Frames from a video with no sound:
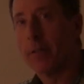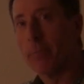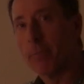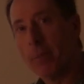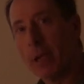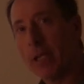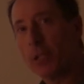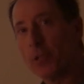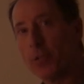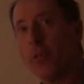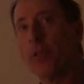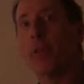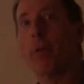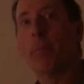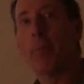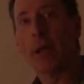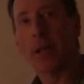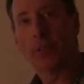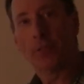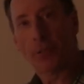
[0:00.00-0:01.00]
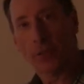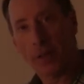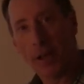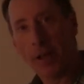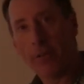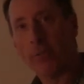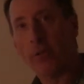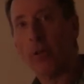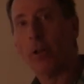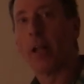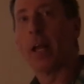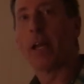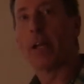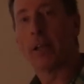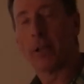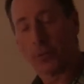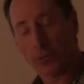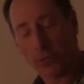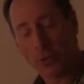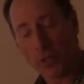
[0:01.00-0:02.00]
Make sure the bed's level
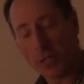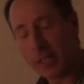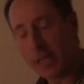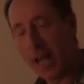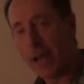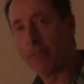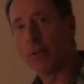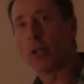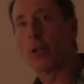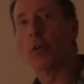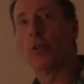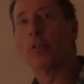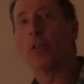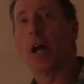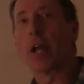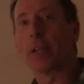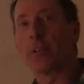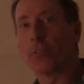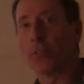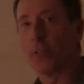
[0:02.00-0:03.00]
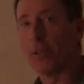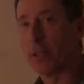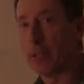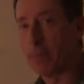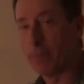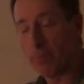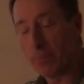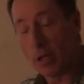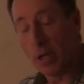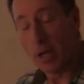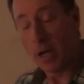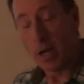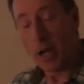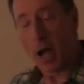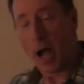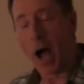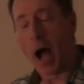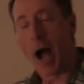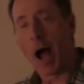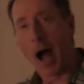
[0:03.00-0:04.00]
and so you can have a good night's sleep.
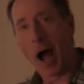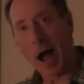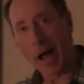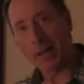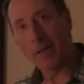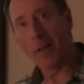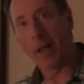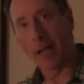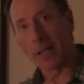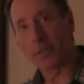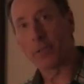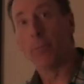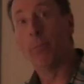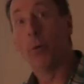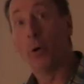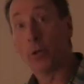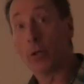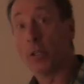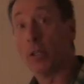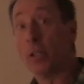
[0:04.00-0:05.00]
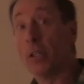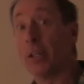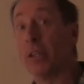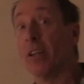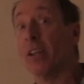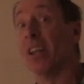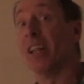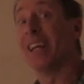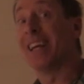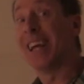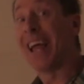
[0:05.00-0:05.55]
I like to put a little